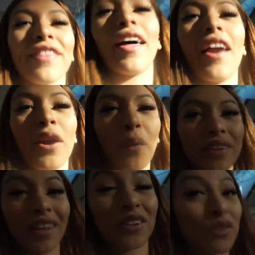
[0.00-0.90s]
that I worked
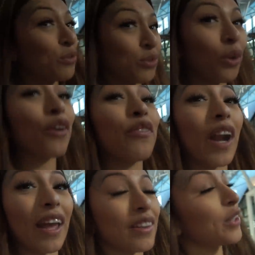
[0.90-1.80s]
at a shoe store for
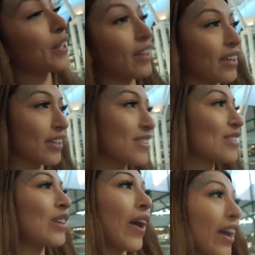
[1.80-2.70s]
like three years,
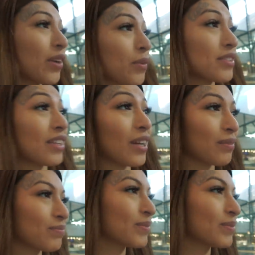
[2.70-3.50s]
so I know what's up.